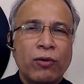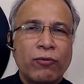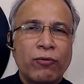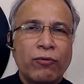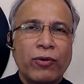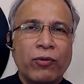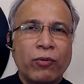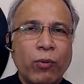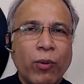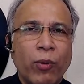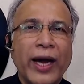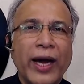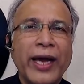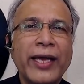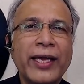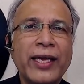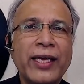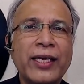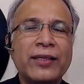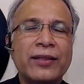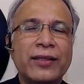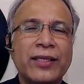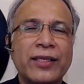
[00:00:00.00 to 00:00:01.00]
for why
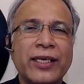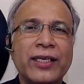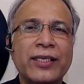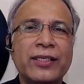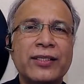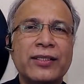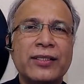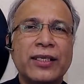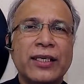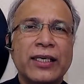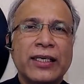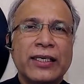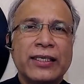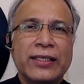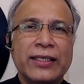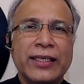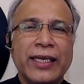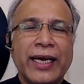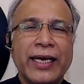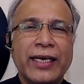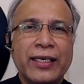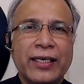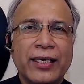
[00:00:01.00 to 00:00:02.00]
he thinks
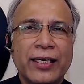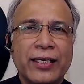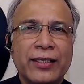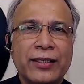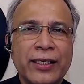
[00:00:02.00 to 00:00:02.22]
that